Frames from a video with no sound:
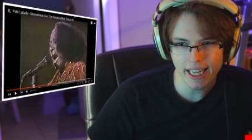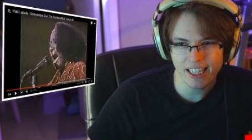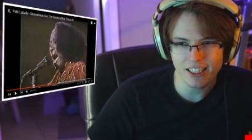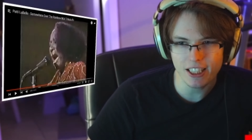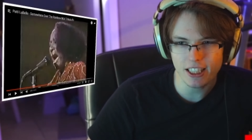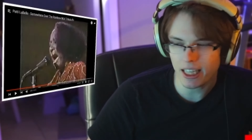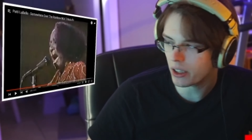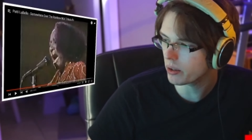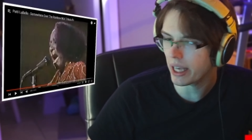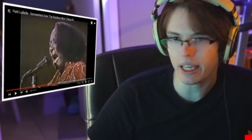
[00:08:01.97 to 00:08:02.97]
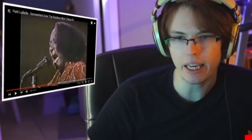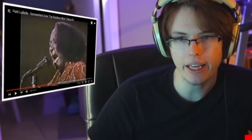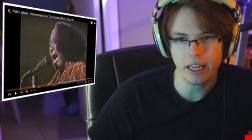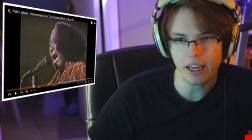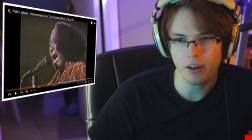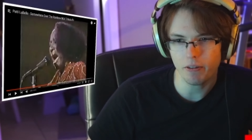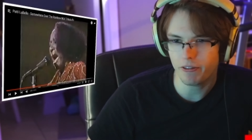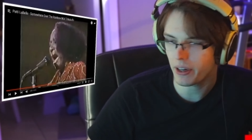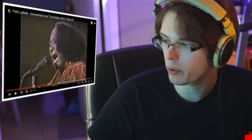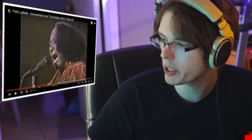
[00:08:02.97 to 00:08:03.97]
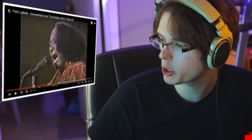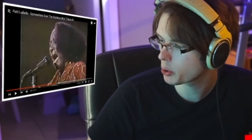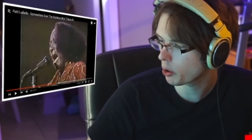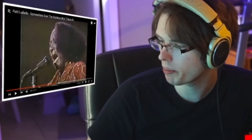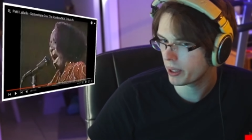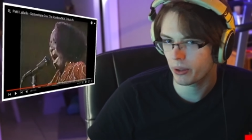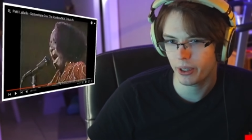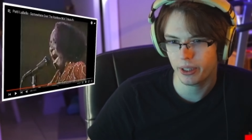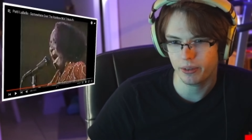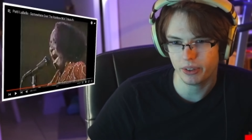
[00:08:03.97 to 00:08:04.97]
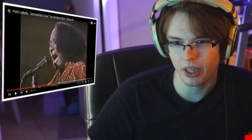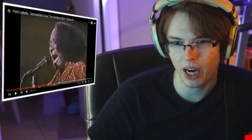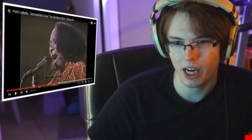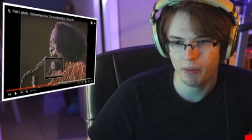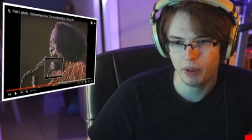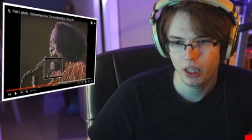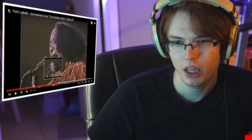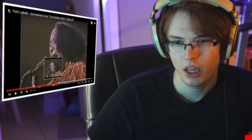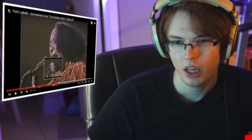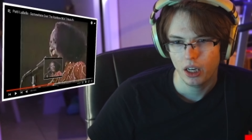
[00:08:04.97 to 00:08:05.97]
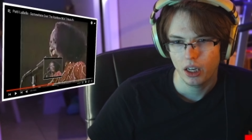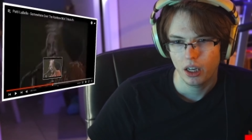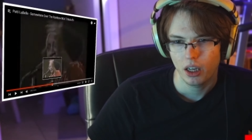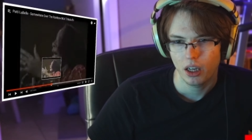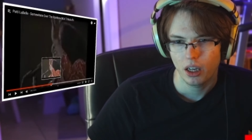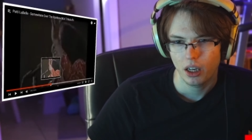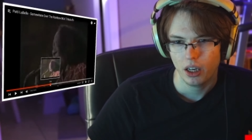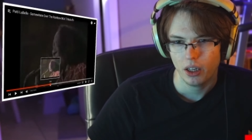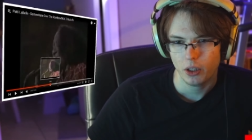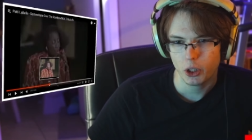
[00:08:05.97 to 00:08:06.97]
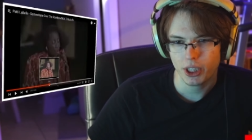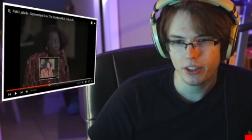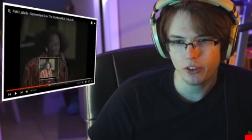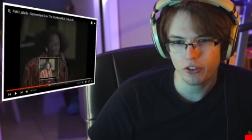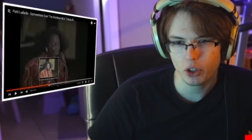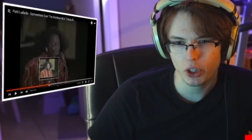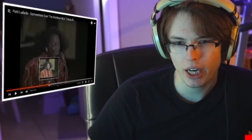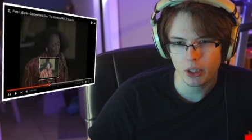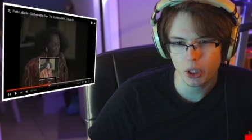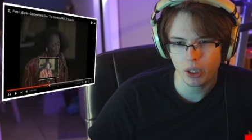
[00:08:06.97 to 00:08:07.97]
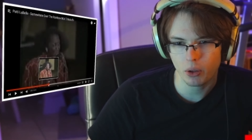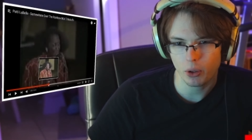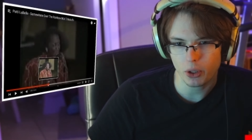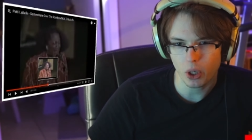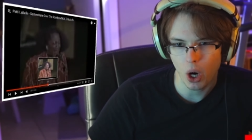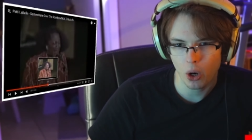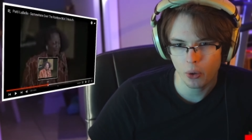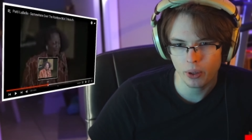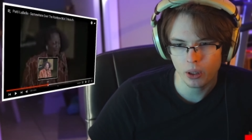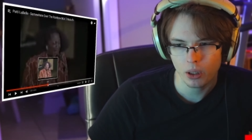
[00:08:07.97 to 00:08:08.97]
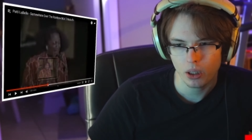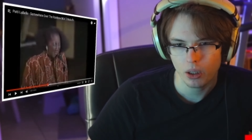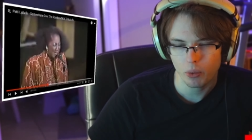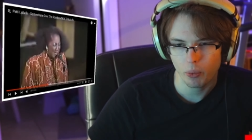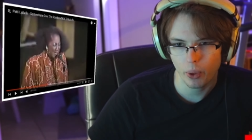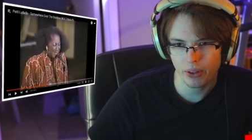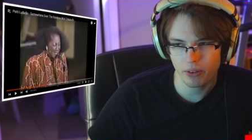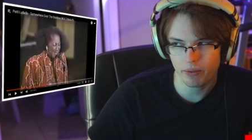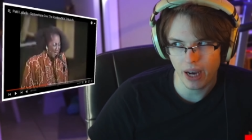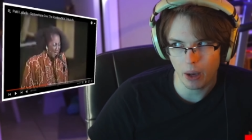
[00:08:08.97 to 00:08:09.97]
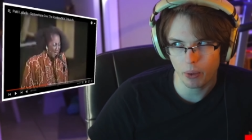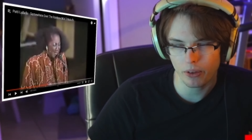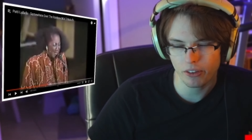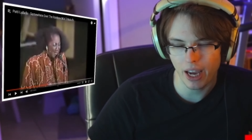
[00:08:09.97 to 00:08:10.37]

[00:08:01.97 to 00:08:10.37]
in a single like in in a very short period of time she is changing her tone with vowels